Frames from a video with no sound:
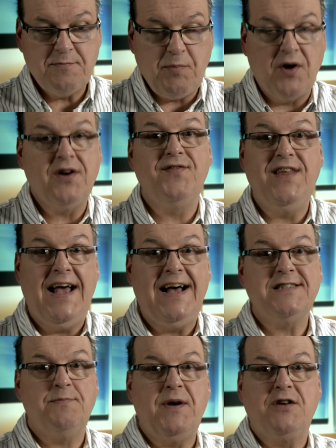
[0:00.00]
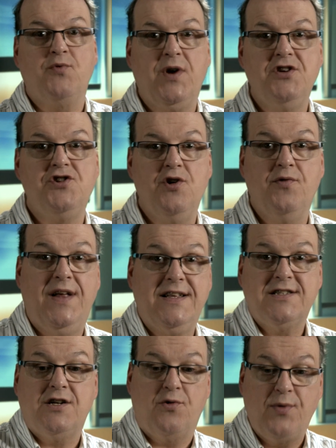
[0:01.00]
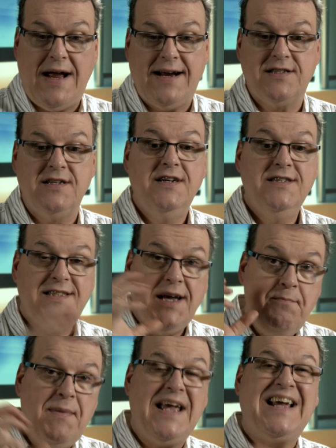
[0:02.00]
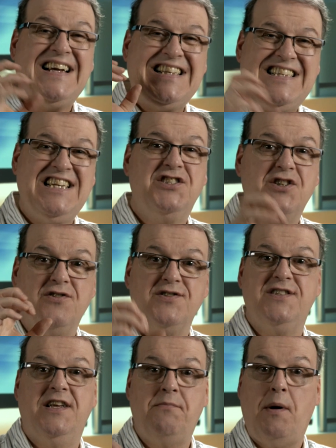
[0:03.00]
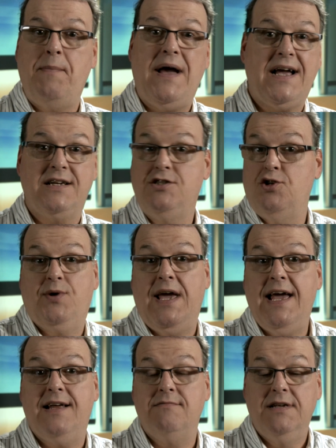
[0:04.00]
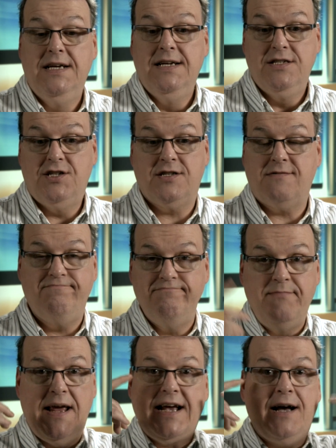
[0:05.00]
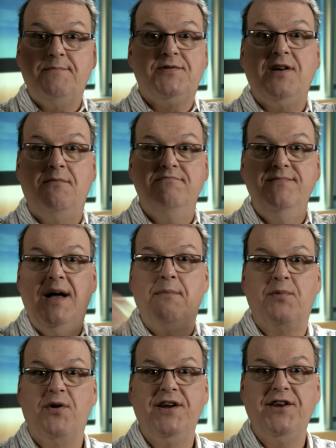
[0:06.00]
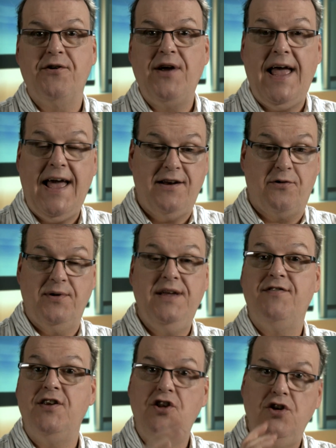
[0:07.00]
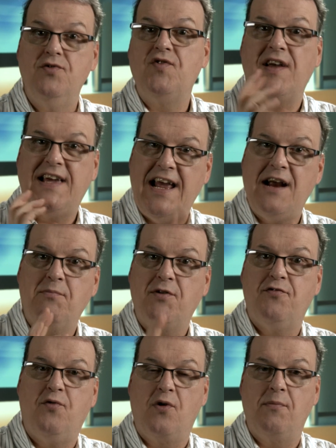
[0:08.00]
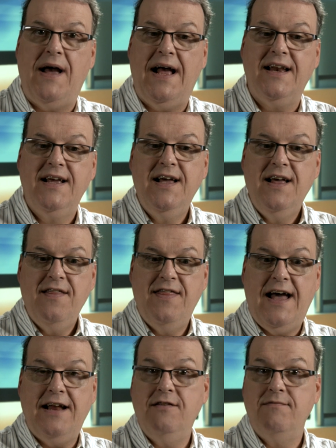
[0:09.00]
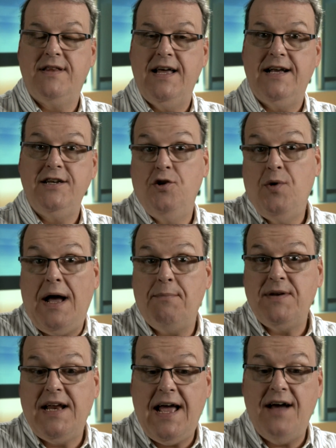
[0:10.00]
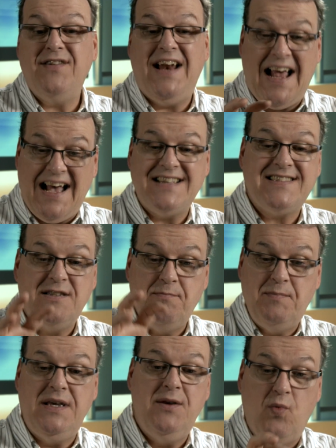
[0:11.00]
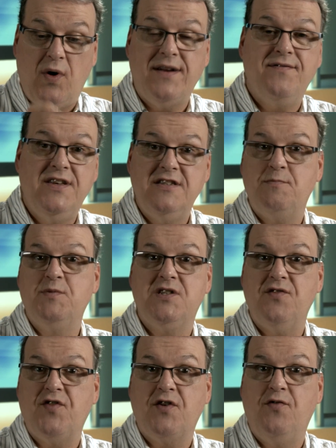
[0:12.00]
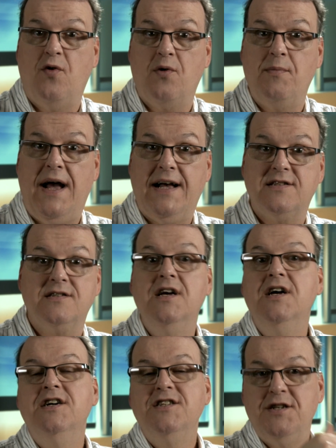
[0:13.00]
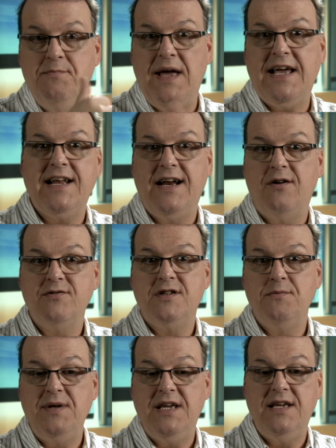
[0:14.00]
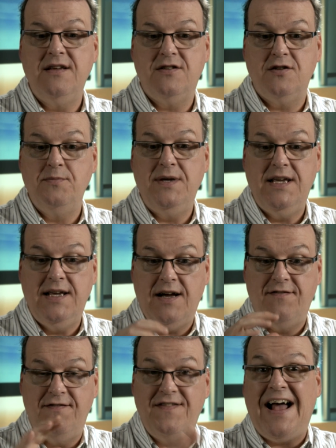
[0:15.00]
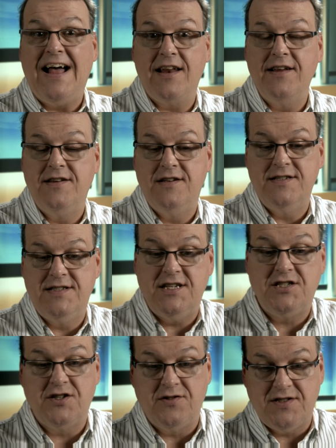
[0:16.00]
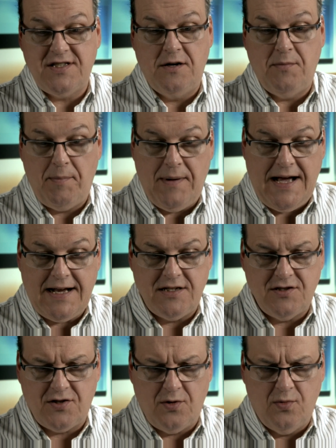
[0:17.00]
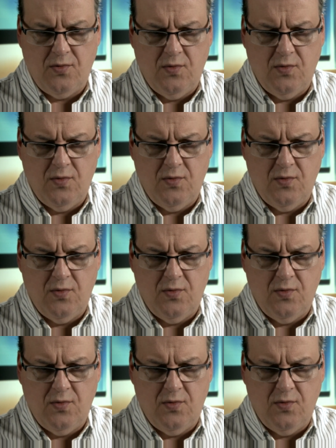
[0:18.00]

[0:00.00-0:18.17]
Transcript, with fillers: is part of the aspect ratio that's correct to make a digital cinema package. You can't just make up some number in your head or even use a camera format that, that you happen to have. It has to be one of these specific formats to make it out to be, to be a valid digital cinema package. So